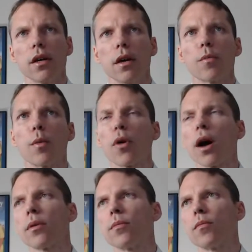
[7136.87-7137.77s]
The
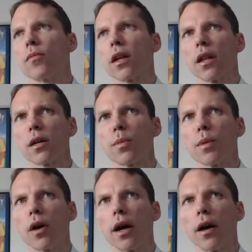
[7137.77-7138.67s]
problem that a lot of people
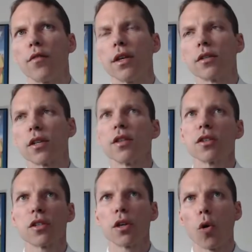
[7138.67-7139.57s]
have is, and this is
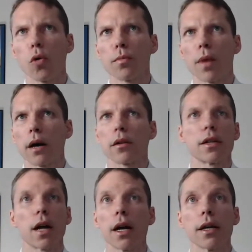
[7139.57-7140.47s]
the old model, and
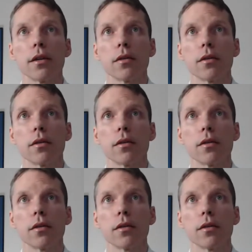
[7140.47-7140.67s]
I